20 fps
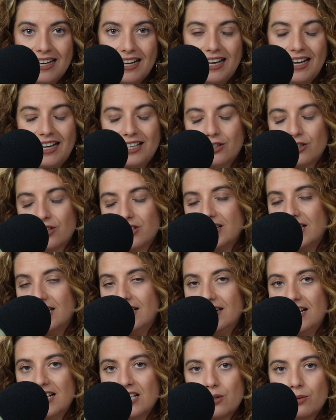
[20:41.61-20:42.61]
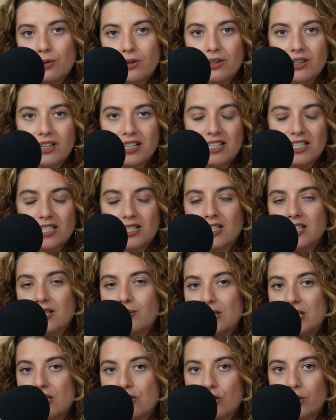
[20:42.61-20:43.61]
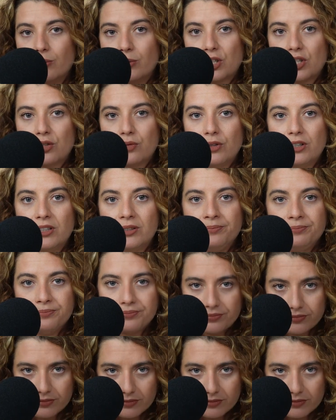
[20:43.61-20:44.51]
And you're going to network, and it's going to be so much fun.